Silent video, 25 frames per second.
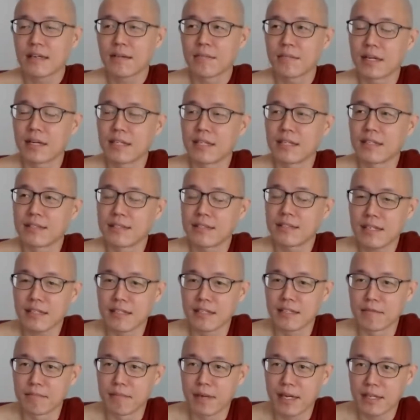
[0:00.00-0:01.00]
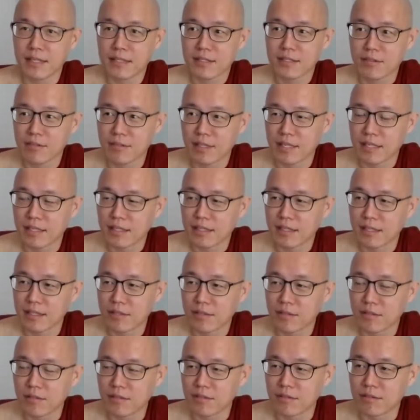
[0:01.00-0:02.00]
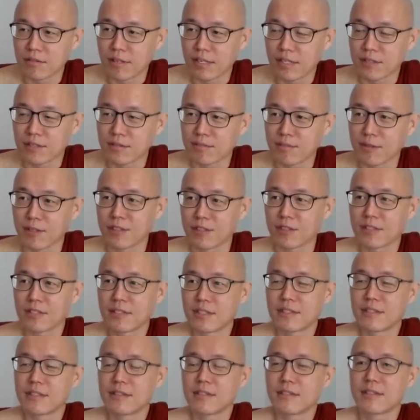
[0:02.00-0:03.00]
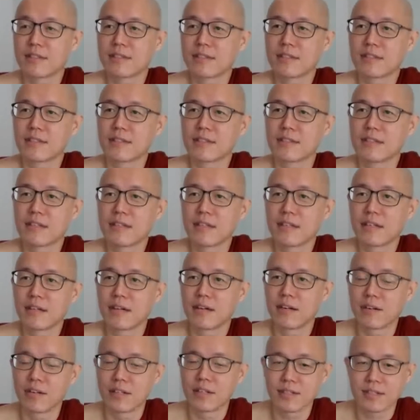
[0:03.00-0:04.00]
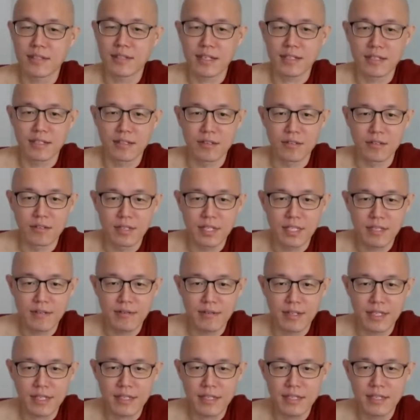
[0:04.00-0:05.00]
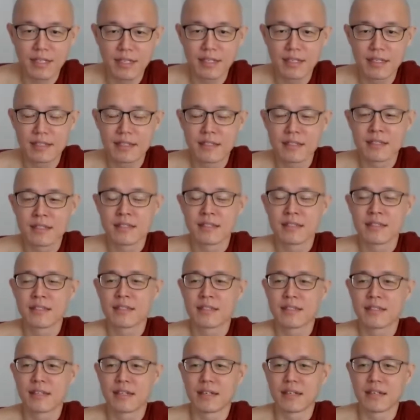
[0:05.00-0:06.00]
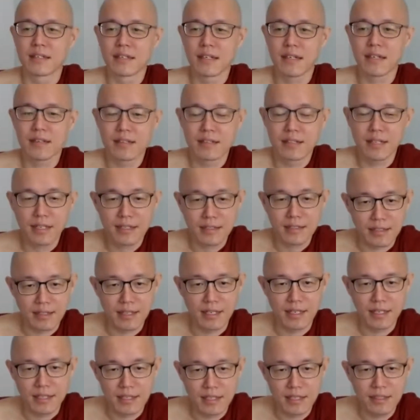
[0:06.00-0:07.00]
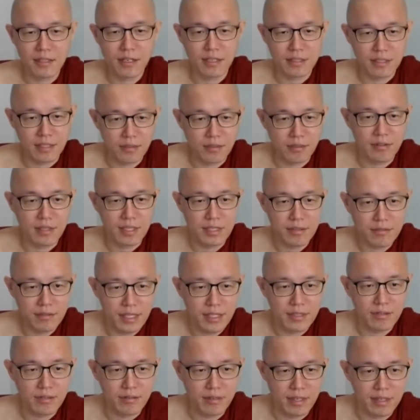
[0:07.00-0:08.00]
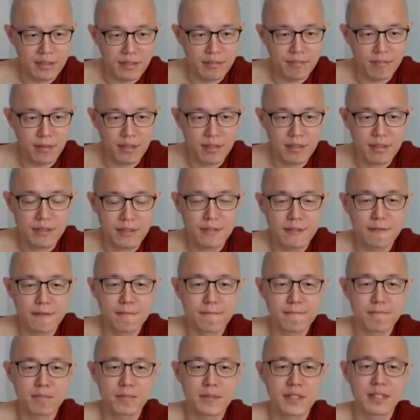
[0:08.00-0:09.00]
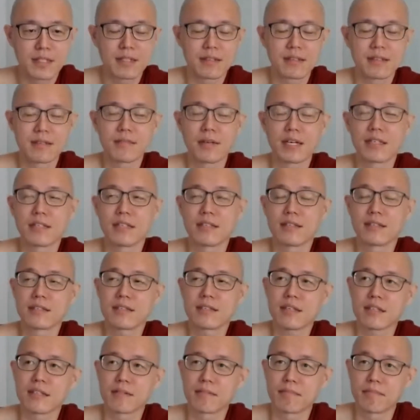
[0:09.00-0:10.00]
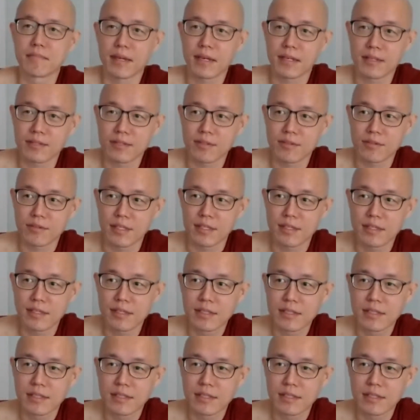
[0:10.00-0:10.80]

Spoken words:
But is that the best way to respond? Or is that the only way? That is clearly not the only way to respond. But is that the best way?